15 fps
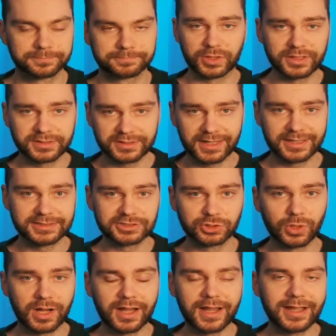So in case
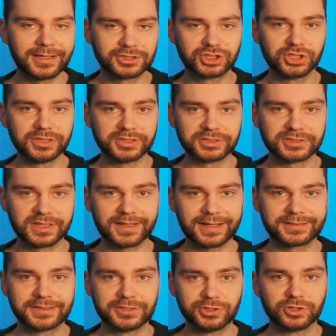you are actually selecting